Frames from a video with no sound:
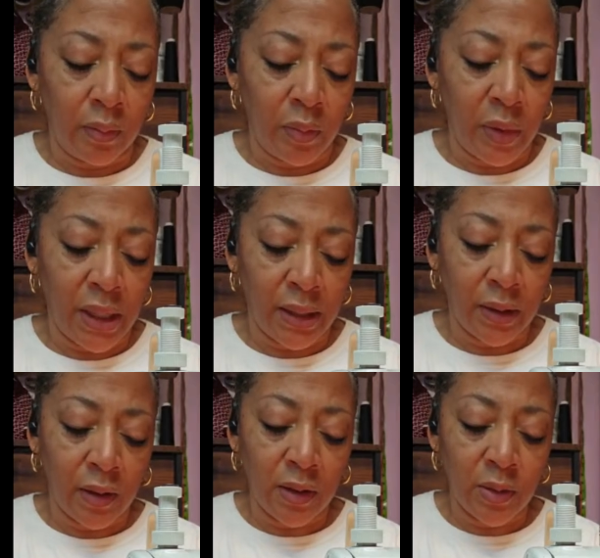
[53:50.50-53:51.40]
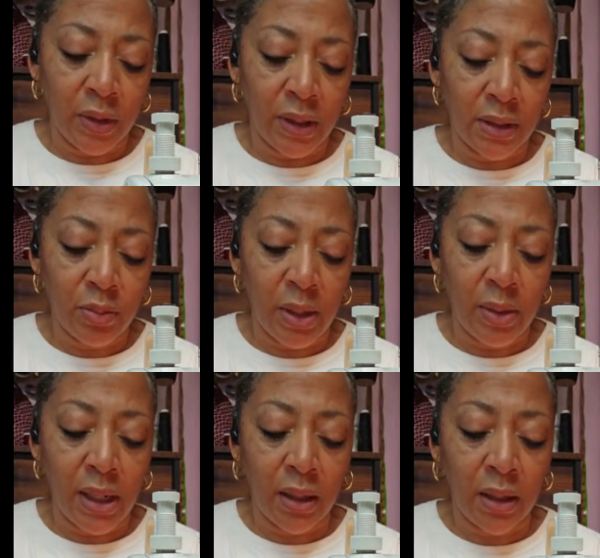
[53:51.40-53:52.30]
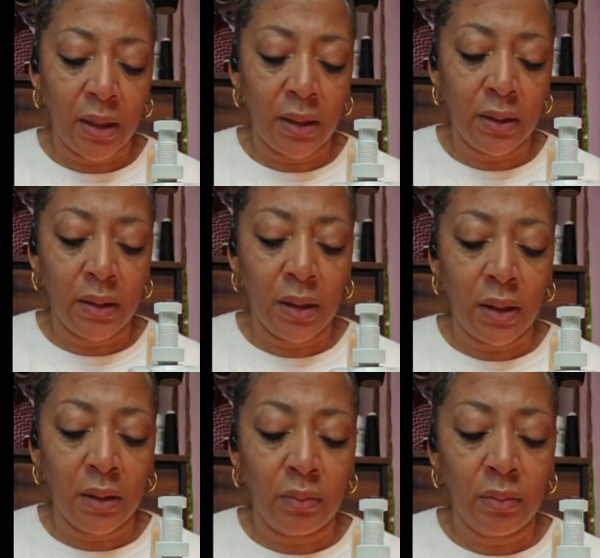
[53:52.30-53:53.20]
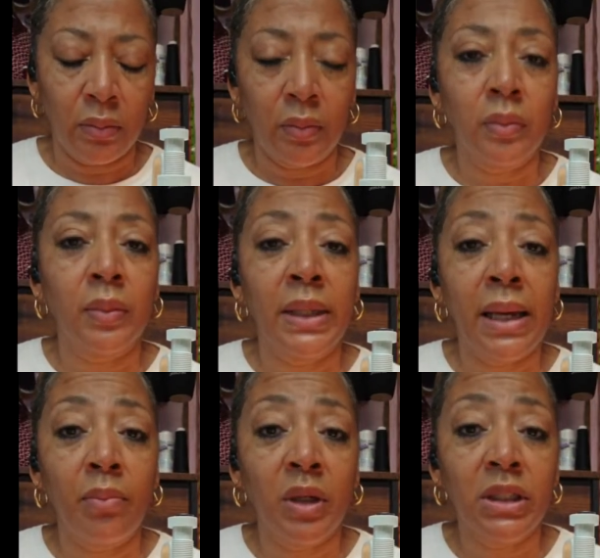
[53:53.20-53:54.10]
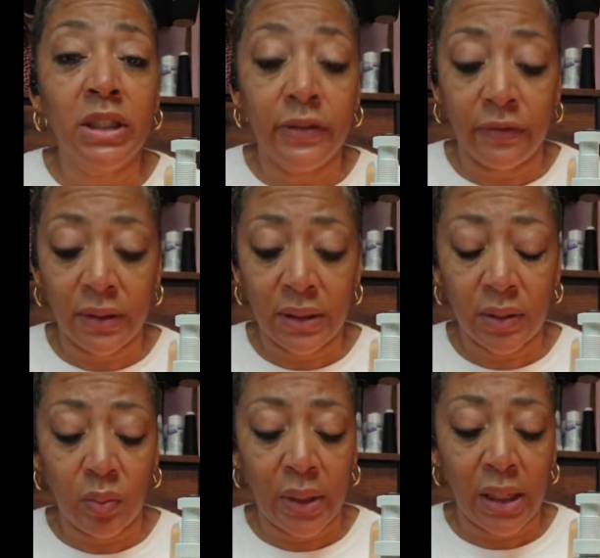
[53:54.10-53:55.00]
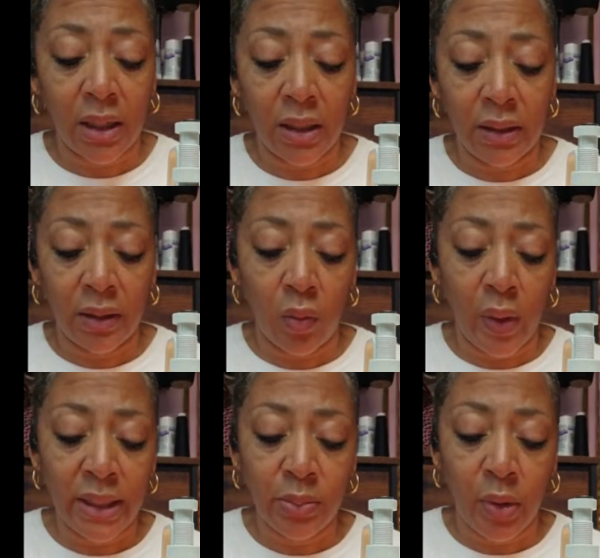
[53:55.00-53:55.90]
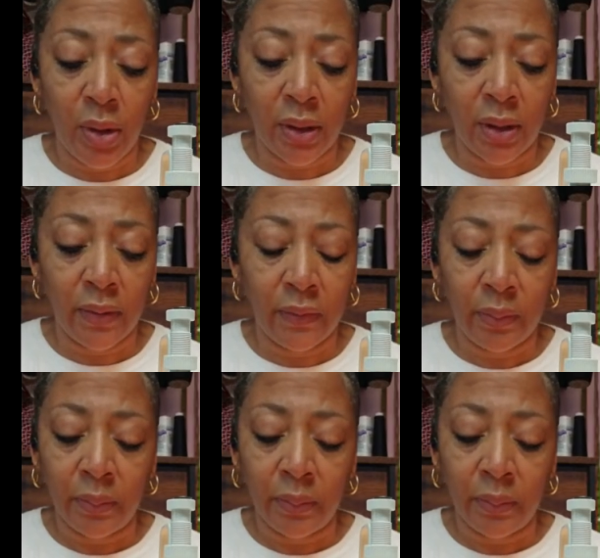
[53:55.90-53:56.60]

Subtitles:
But I thought it was because maybe I cut that much difference when I cut the waist part off.